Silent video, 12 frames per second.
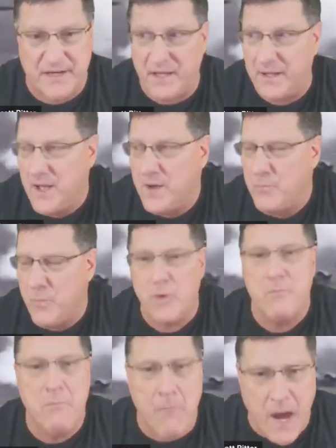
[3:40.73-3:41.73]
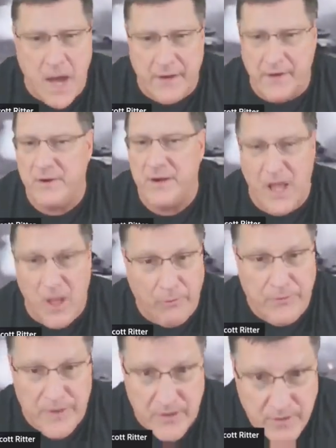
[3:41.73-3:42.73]
on a more modern,
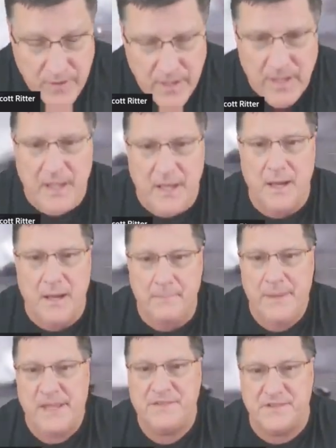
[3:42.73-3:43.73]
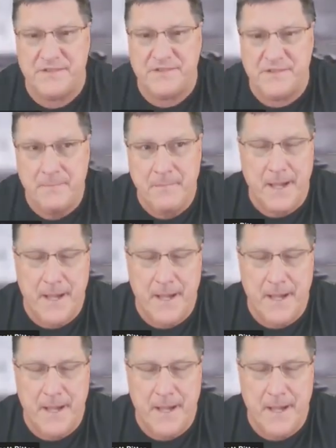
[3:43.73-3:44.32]
healthier basis.